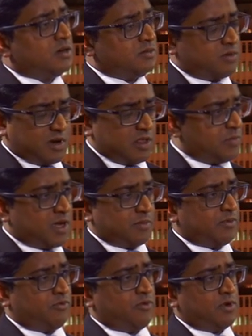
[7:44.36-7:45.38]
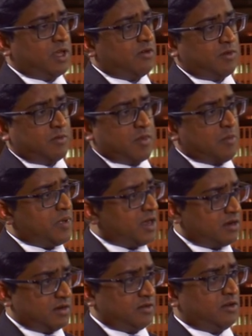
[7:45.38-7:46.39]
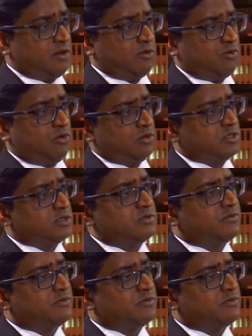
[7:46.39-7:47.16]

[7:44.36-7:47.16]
rather pick up the phone and give a patent attorney a call just